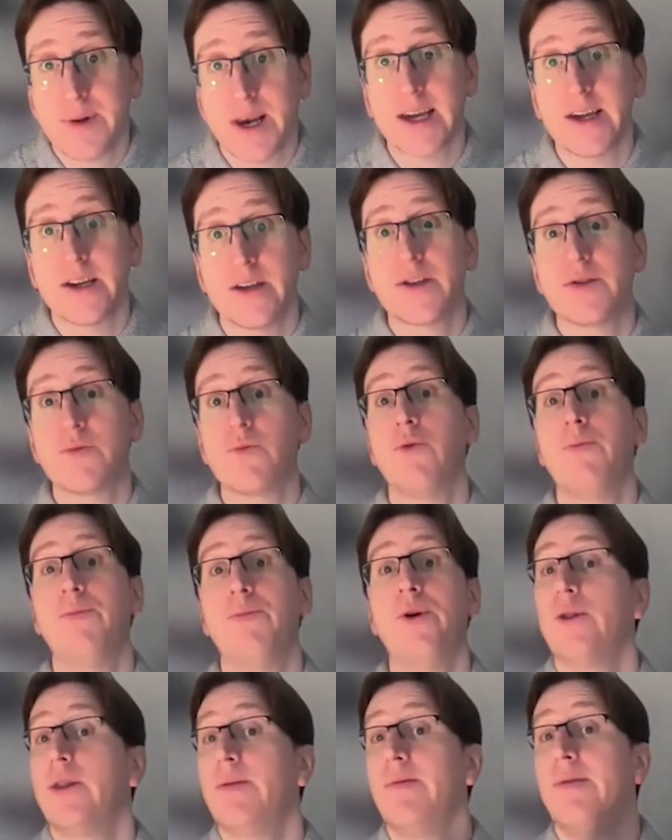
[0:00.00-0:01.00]
players, we'll
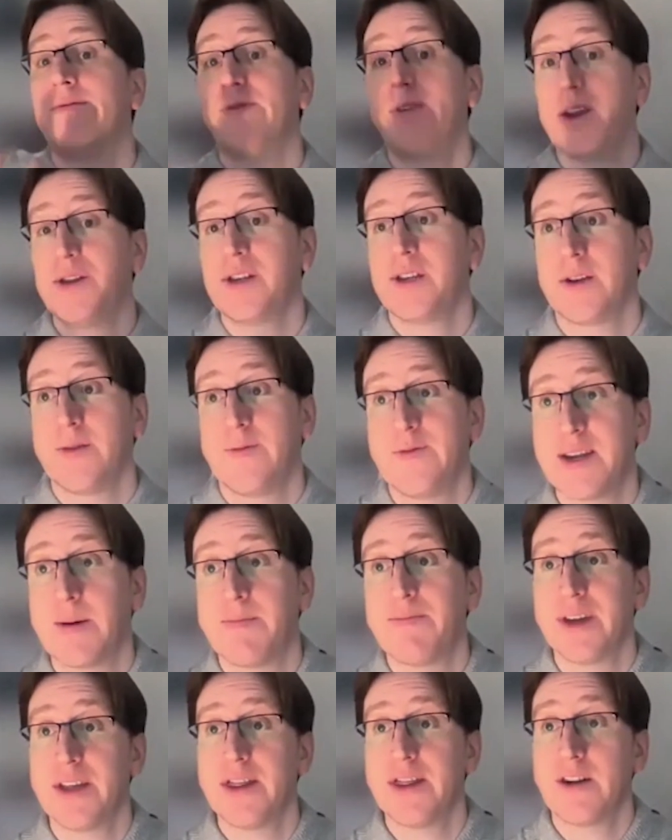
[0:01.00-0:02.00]
put them in front of
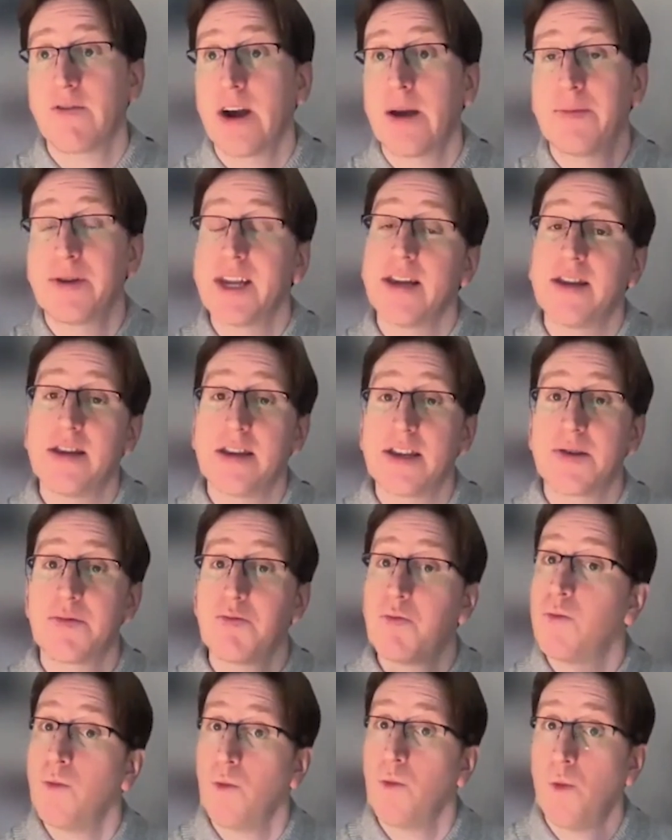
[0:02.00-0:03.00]
something that represents
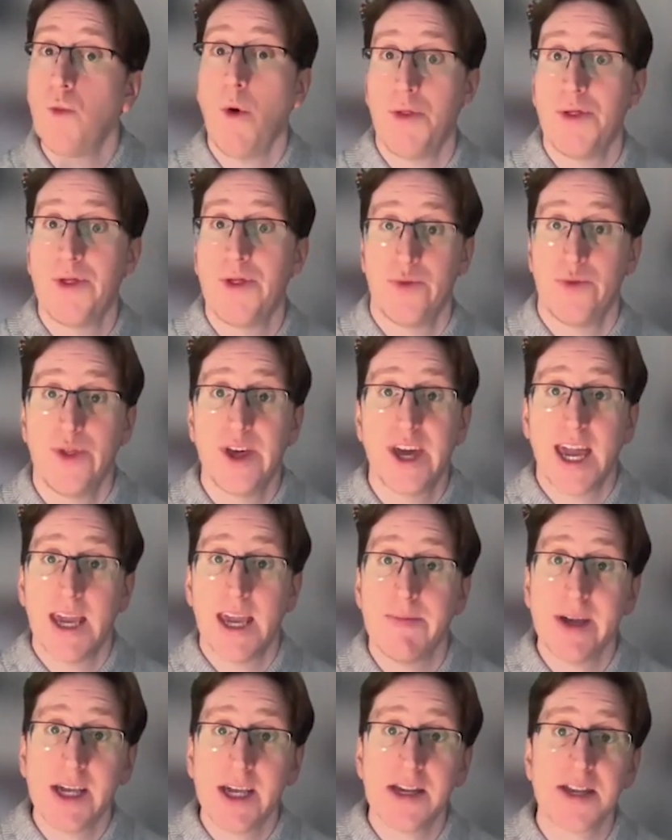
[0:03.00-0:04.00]
what the
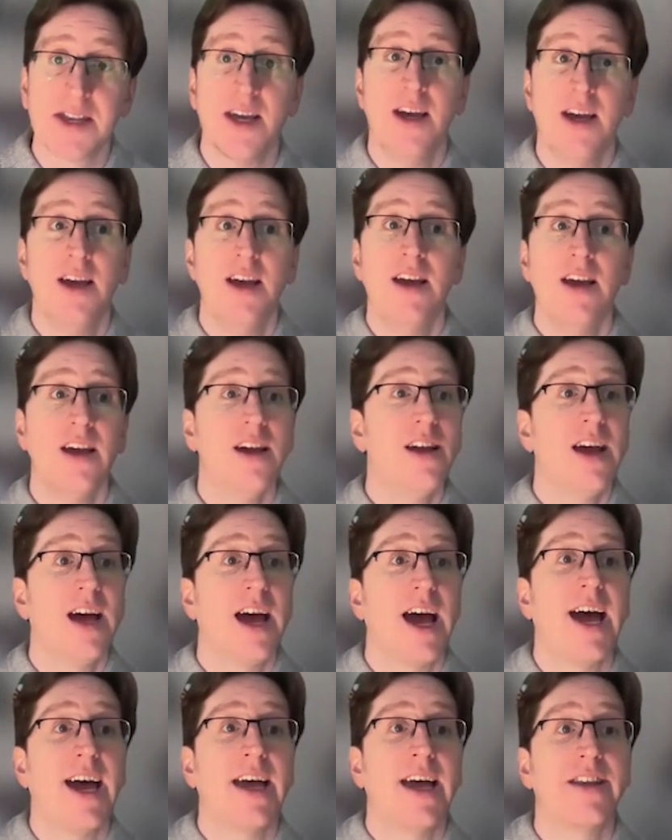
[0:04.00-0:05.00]
game is,
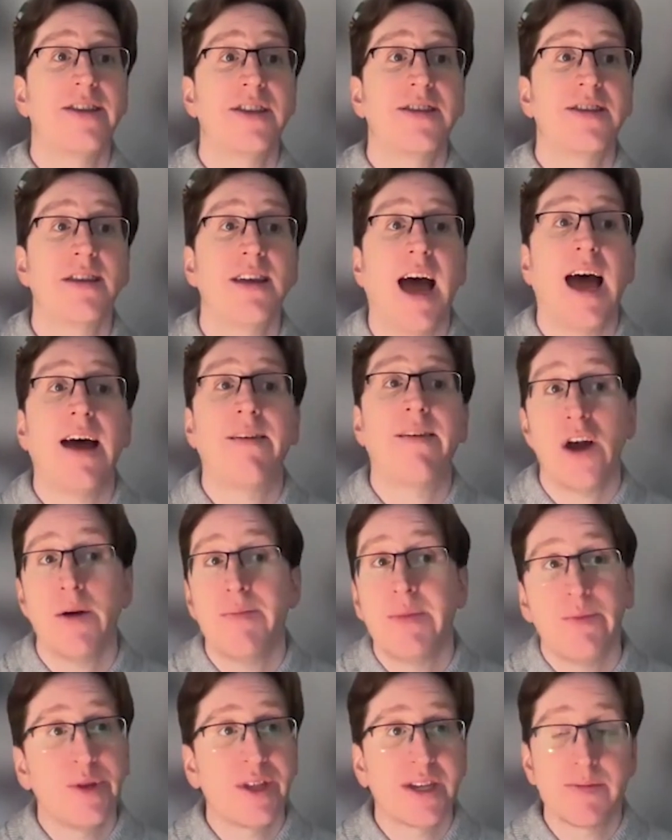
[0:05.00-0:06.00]
and have come
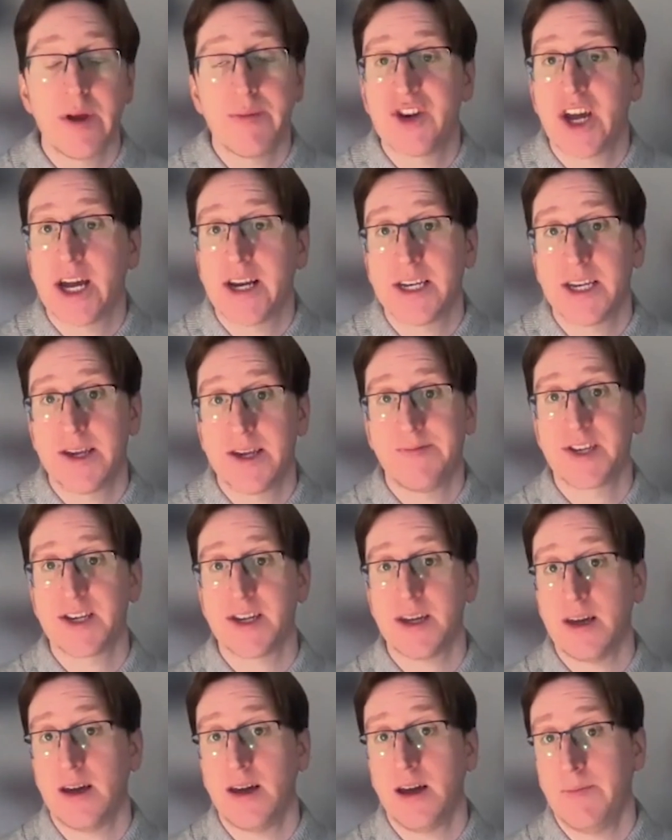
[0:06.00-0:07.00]
in with some
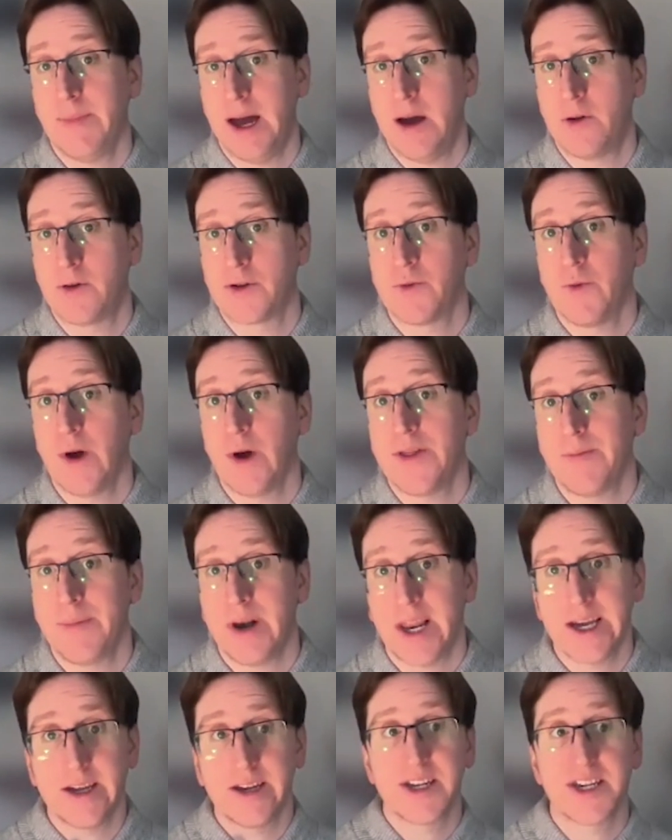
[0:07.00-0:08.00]
objectives about whether
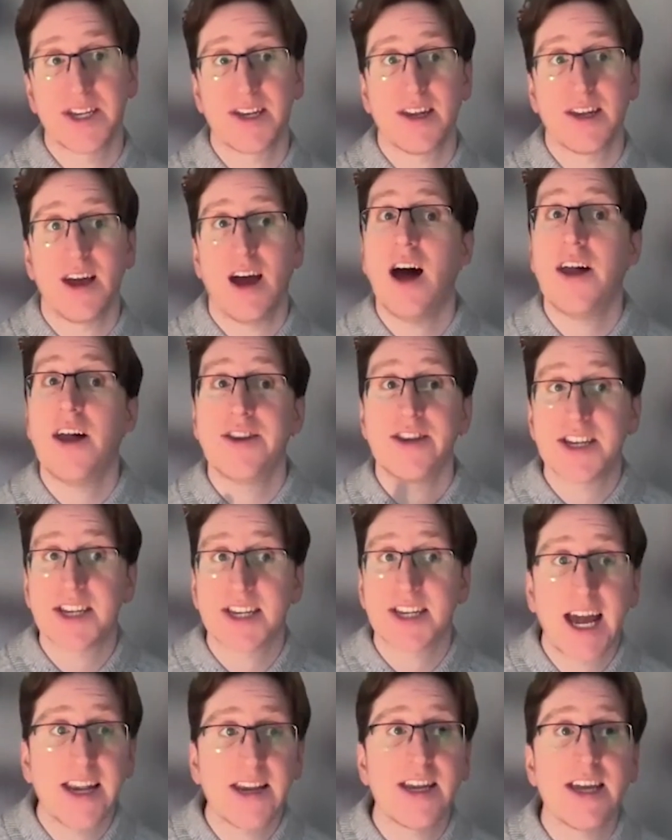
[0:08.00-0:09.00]
players
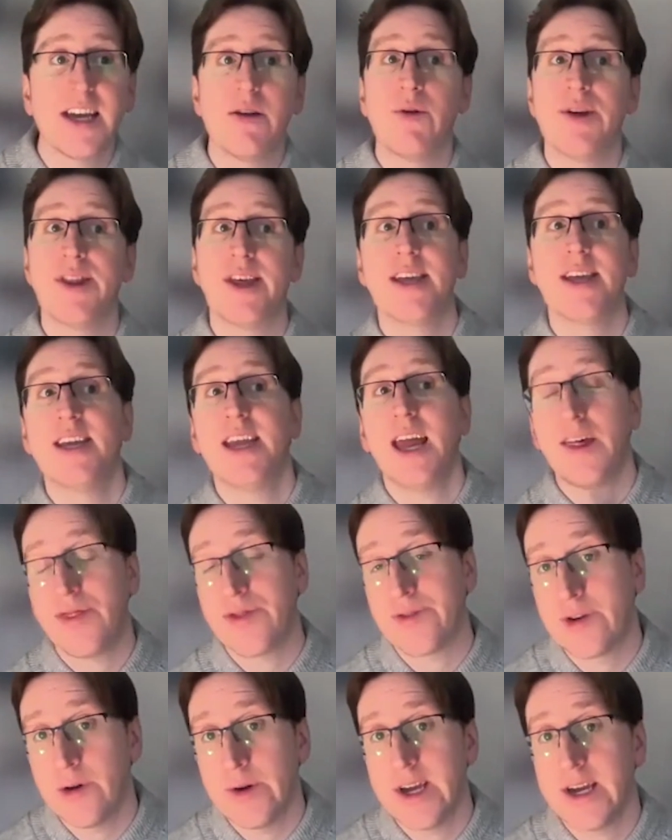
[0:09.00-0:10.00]
understand it, whether they can get
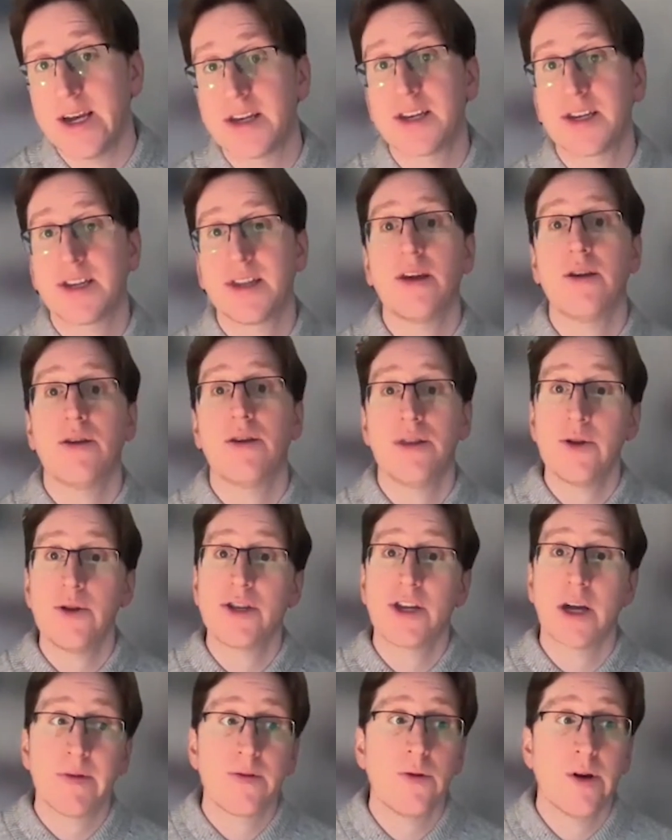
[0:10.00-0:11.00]
through it, those
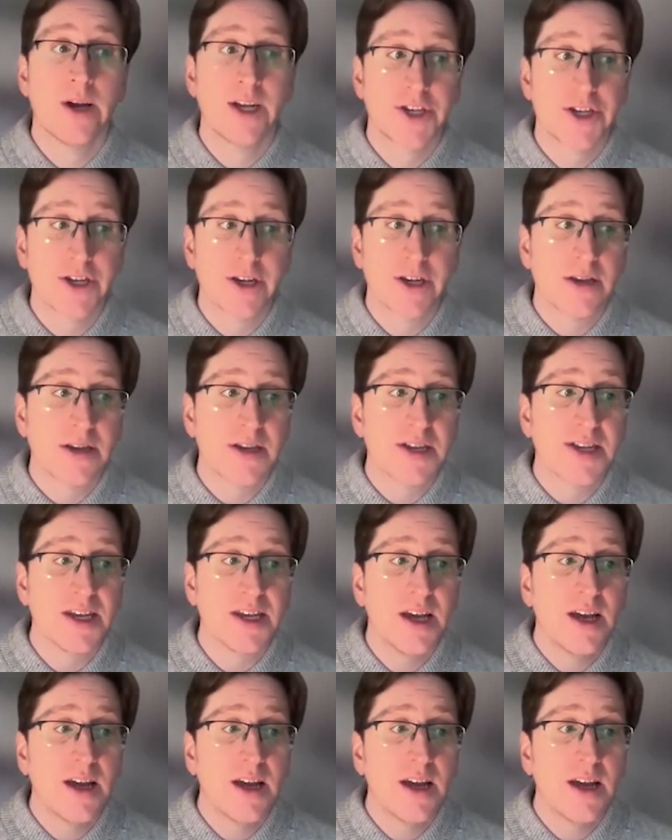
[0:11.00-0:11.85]
type of questions.